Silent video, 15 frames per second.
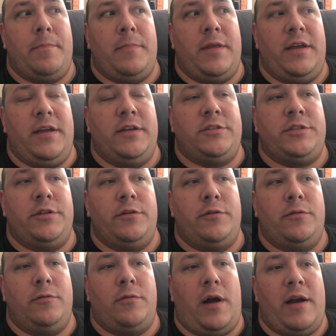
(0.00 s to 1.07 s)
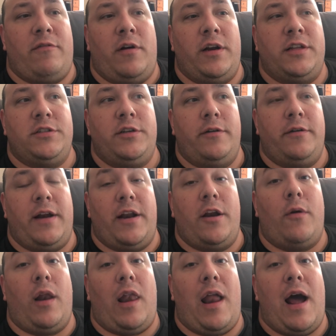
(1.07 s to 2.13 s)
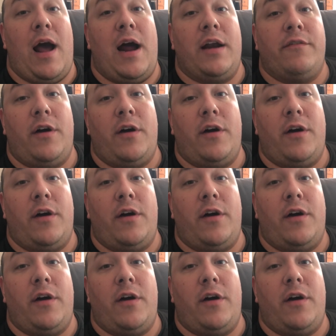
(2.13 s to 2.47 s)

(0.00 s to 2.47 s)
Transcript: the issue I run into, and I know a lot